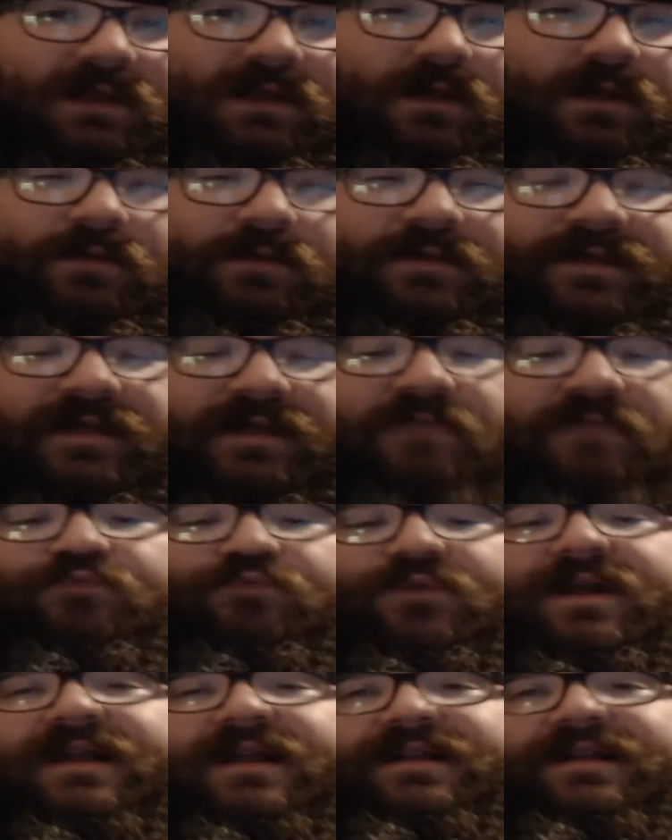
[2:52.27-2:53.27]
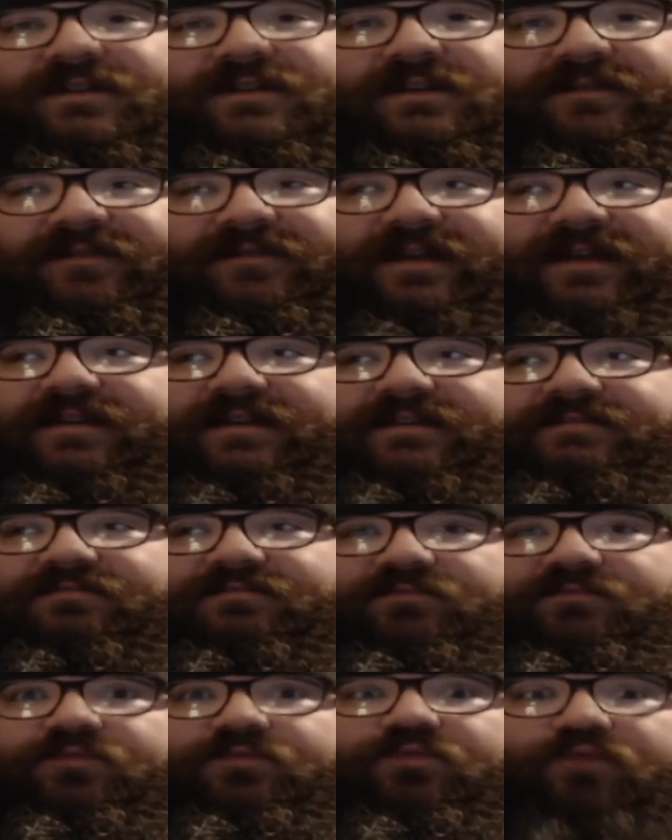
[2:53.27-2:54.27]
So is there really such a thing as
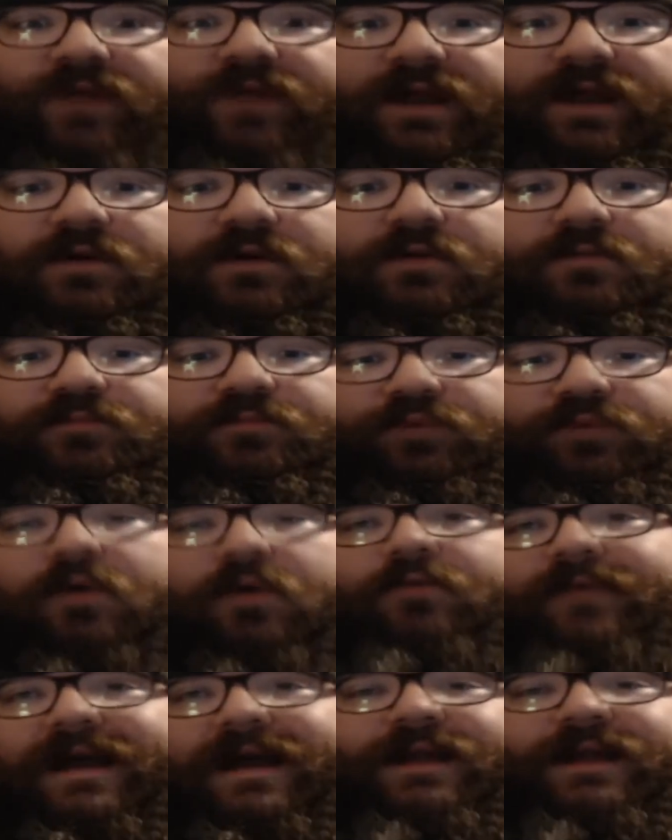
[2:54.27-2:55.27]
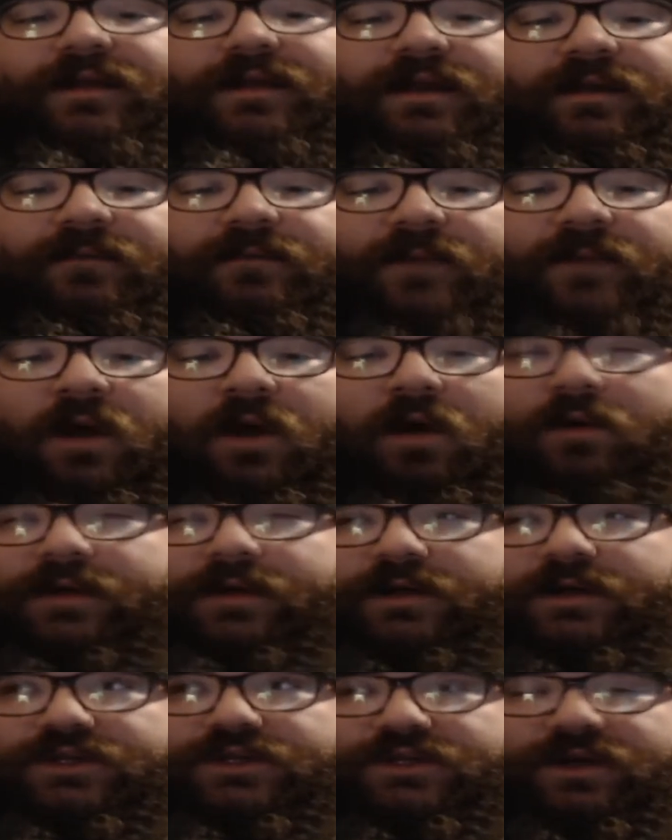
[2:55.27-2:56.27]
real pro wrestling? Or is
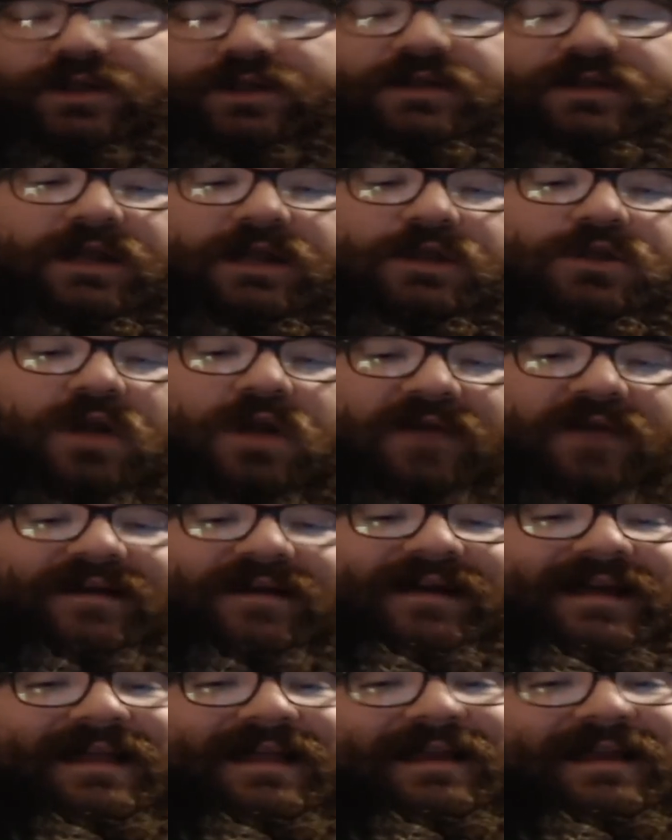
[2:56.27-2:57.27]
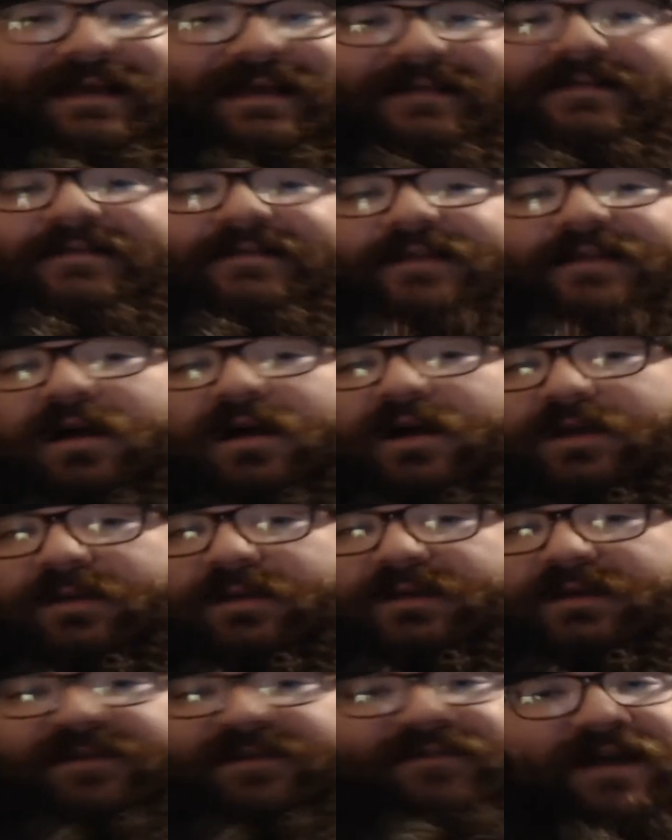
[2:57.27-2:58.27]
it just another elitist
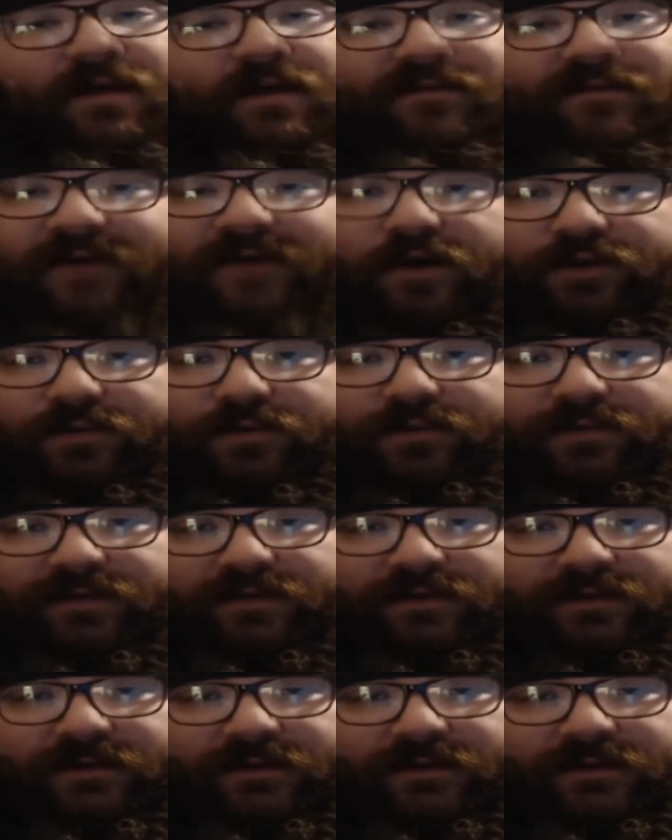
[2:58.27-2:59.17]
argument you find on forums?